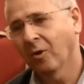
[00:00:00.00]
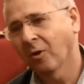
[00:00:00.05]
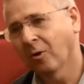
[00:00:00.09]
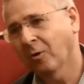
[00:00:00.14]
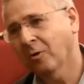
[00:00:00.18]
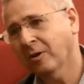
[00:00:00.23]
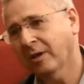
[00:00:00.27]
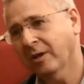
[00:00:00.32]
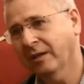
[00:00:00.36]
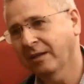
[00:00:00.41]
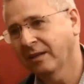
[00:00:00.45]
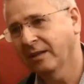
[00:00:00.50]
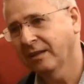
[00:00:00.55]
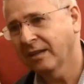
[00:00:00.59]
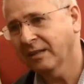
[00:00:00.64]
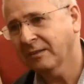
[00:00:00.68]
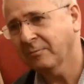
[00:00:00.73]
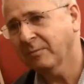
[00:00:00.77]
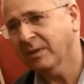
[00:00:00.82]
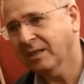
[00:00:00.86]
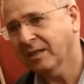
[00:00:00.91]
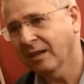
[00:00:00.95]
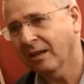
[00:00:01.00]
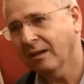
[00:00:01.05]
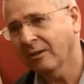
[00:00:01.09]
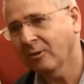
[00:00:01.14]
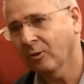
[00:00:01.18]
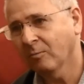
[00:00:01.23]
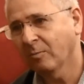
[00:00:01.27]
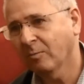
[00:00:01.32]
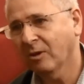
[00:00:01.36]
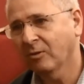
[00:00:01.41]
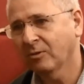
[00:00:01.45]
Okay, let me tell
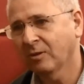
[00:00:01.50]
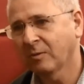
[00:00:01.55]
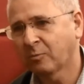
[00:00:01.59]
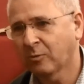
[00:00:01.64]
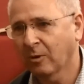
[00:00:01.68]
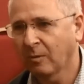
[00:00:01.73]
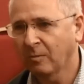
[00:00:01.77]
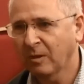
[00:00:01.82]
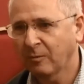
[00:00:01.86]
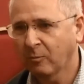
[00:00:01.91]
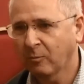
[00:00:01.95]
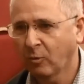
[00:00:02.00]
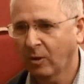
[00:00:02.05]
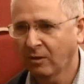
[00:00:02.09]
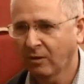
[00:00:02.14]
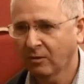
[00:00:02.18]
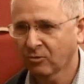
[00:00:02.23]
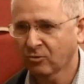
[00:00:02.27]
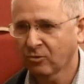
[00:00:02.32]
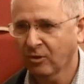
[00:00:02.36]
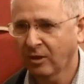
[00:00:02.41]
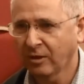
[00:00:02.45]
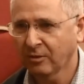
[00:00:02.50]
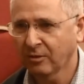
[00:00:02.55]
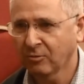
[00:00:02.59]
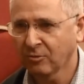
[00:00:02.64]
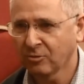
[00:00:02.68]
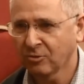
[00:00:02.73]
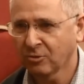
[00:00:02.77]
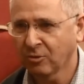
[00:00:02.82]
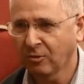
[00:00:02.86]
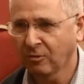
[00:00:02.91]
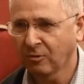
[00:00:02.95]
you about the problem we are trying
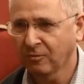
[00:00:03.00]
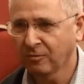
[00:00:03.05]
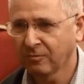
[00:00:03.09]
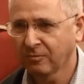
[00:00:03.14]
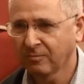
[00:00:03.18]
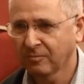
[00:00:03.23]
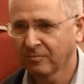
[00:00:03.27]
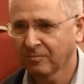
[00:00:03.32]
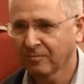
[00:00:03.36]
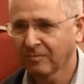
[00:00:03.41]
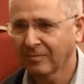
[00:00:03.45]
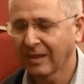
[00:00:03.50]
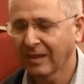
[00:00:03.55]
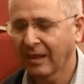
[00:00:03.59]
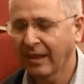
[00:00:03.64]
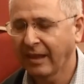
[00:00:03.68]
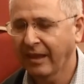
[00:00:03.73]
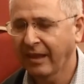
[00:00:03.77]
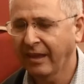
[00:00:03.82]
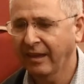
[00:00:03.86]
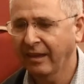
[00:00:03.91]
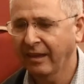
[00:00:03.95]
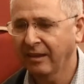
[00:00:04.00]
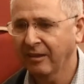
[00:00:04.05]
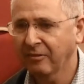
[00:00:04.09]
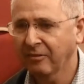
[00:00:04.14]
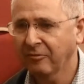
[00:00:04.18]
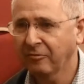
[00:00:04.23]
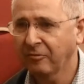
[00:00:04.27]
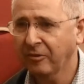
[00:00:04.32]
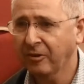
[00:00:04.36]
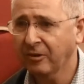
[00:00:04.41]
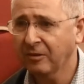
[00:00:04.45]
to solve.
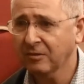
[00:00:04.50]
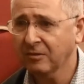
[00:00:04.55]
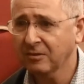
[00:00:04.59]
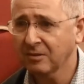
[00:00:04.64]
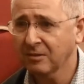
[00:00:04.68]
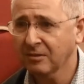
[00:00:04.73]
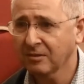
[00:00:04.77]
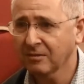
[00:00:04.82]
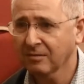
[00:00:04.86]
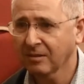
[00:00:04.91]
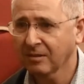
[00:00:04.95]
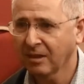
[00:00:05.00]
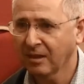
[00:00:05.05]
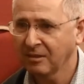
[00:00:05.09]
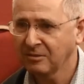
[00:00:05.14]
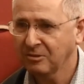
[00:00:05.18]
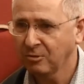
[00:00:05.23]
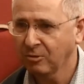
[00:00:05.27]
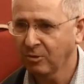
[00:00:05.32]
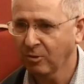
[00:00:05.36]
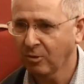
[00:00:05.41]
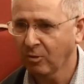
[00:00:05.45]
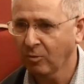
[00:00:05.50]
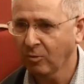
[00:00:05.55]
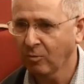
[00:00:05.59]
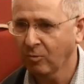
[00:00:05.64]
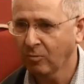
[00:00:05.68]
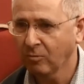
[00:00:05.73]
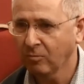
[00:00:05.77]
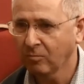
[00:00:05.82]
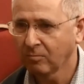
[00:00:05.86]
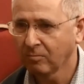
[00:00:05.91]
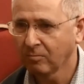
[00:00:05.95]
First, as you
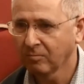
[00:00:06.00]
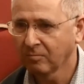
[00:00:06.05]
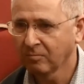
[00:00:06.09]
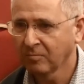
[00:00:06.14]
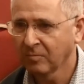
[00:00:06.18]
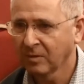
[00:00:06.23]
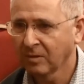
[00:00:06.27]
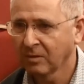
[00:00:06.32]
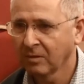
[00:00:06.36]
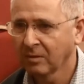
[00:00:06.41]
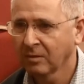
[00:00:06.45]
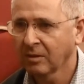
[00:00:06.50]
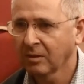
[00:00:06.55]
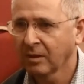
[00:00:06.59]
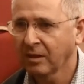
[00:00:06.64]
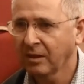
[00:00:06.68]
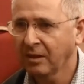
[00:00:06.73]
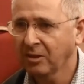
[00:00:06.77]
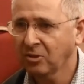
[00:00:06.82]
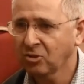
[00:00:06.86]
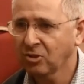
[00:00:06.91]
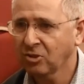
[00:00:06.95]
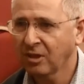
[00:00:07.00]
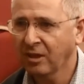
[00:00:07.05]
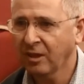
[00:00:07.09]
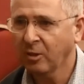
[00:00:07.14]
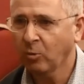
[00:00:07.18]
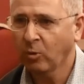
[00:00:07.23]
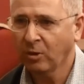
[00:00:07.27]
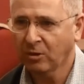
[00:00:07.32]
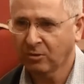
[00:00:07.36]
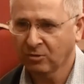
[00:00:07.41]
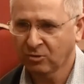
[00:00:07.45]
know, each
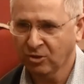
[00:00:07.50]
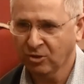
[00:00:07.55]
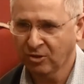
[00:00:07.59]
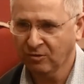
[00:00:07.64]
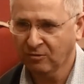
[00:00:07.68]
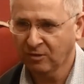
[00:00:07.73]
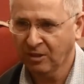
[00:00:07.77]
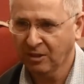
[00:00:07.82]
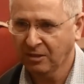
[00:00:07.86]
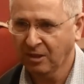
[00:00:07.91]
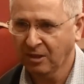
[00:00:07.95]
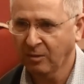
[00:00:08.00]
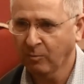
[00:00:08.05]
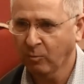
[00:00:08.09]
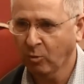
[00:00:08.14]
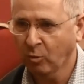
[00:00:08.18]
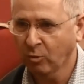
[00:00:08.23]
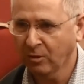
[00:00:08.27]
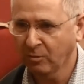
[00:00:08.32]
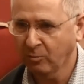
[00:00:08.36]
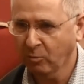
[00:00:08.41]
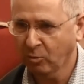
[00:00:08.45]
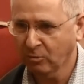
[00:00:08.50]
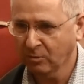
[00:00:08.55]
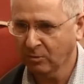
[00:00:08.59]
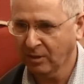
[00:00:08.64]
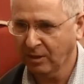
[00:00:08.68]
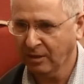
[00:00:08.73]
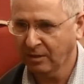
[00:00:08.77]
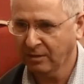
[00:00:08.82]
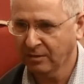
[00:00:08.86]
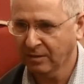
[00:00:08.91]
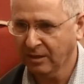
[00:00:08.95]
day we are generating more and more
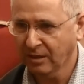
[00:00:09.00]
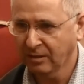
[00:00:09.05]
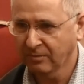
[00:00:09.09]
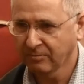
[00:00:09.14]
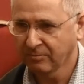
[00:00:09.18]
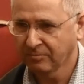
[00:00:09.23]
data.